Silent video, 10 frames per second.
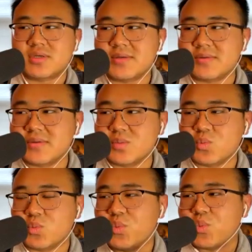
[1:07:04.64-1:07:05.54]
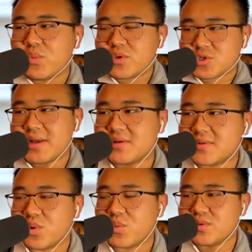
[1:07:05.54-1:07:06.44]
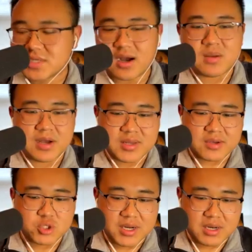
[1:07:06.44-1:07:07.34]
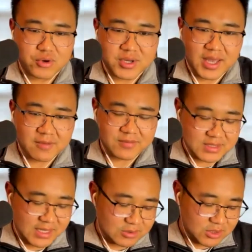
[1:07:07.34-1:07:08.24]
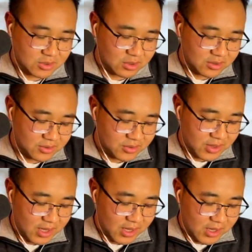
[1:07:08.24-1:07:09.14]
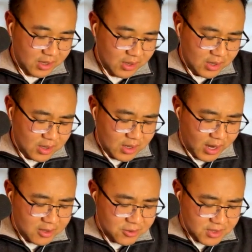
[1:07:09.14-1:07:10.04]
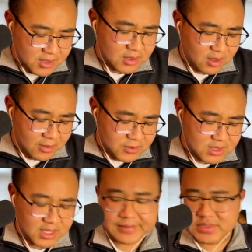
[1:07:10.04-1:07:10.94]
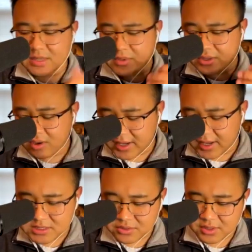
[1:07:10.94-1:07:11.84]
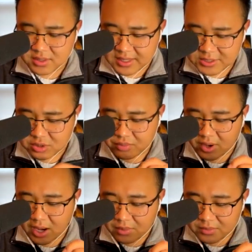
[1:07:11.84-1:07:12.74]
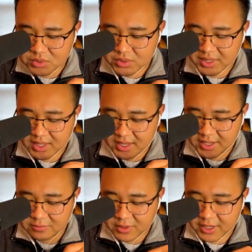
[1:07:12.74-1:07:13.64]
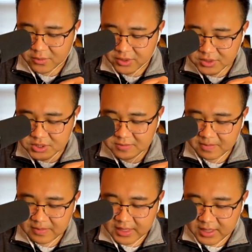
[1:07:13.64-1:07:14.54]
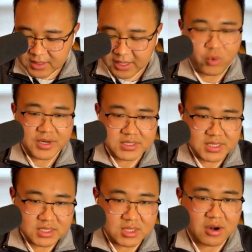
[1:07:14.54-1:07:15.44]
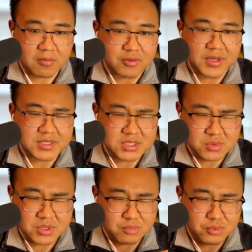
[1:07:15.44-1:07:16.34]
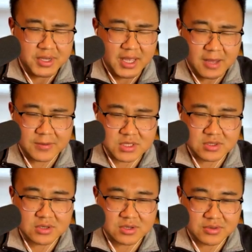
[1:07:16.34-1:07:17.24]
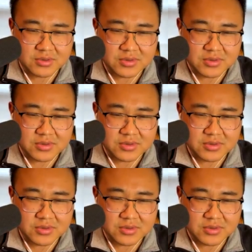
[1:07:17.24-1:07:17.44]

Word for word: uh, when, when we try to, when we talk about like trying to bring heaven down to earth, I think oftentimes, I mean, there are all kinds of theological problems with that kind of language like one is that it's not our place to really bring heaven to earth